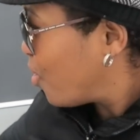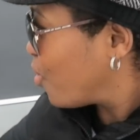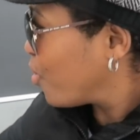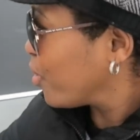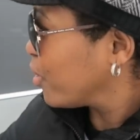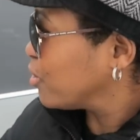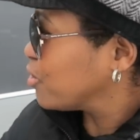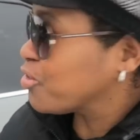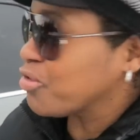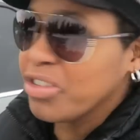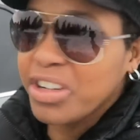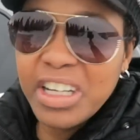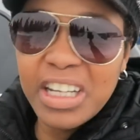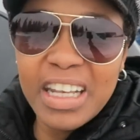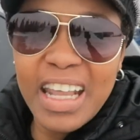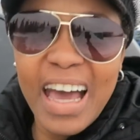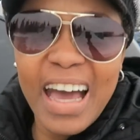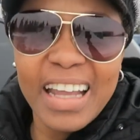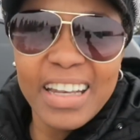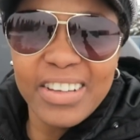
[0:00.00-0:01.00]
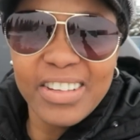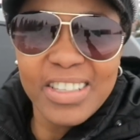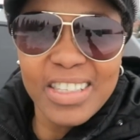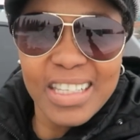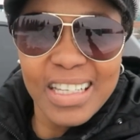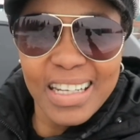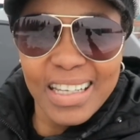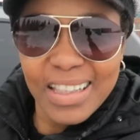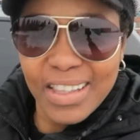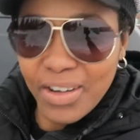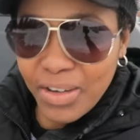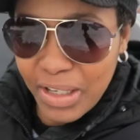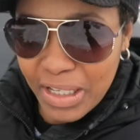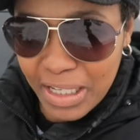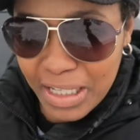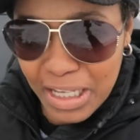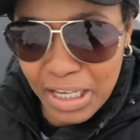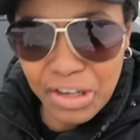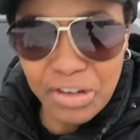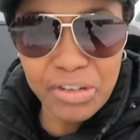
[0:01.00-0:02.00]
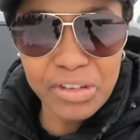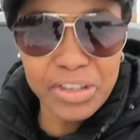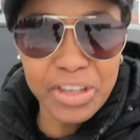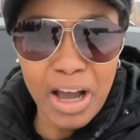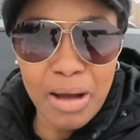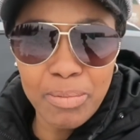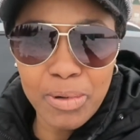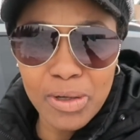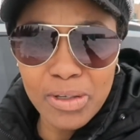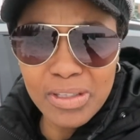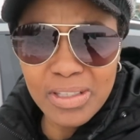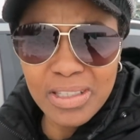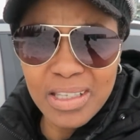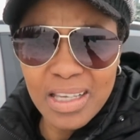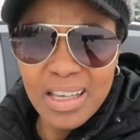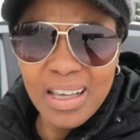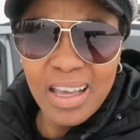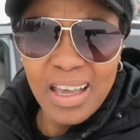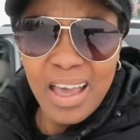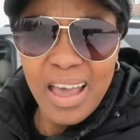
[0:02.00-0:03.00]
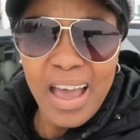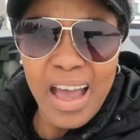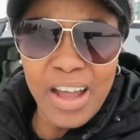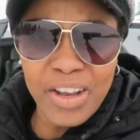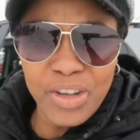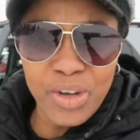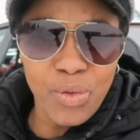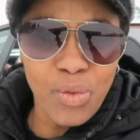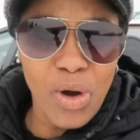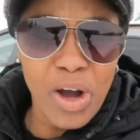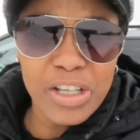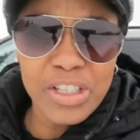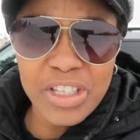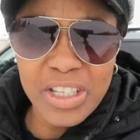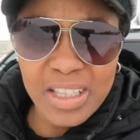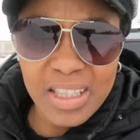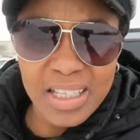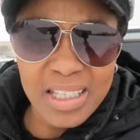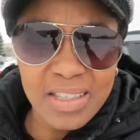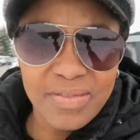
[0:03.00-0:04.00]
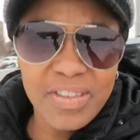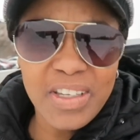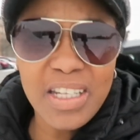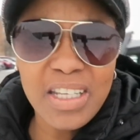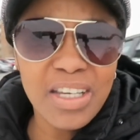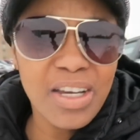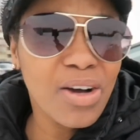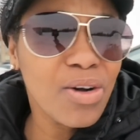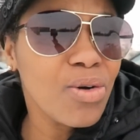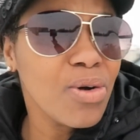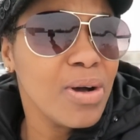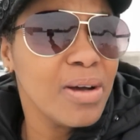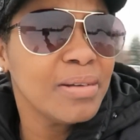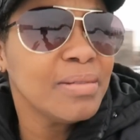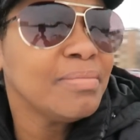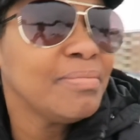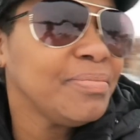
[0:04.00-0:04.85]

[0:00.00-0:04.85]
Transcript: or in Trinidad you're sitting there eating your doubles and you're watching this video,